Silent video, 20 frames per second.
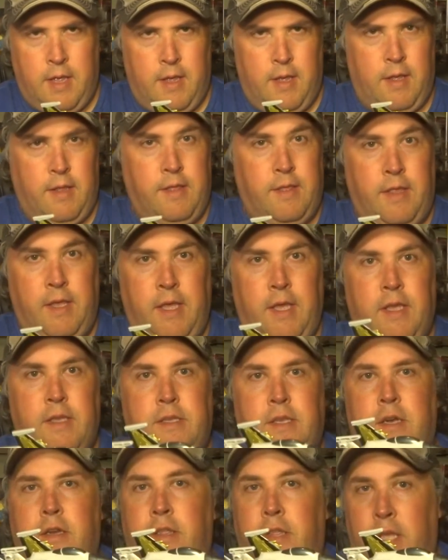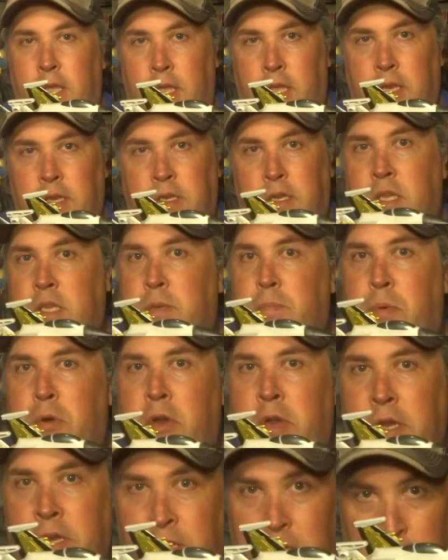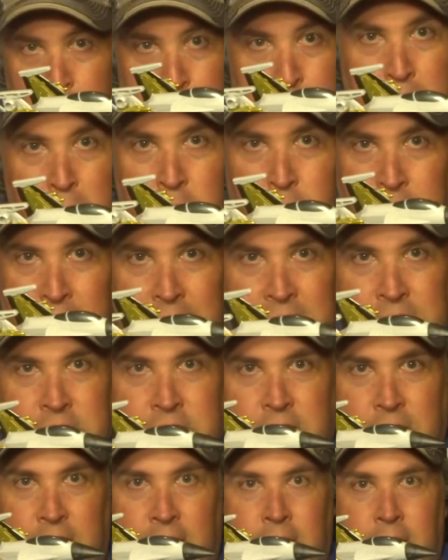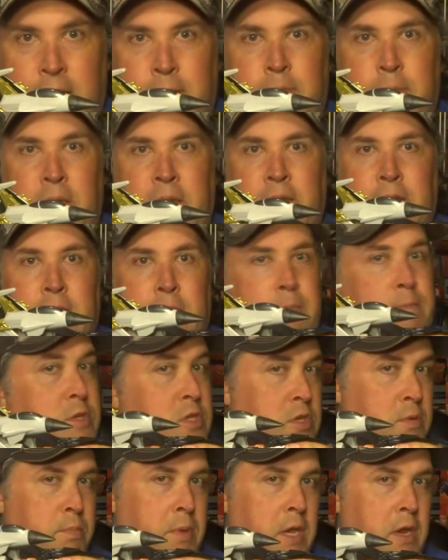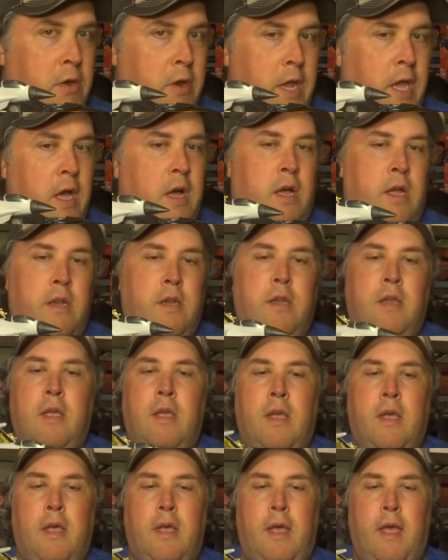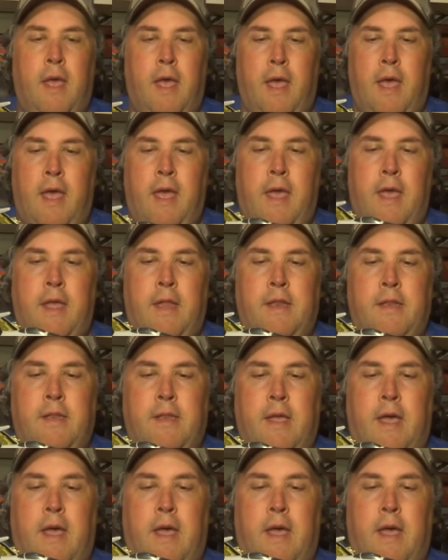These are the disparate components that make up Superion, and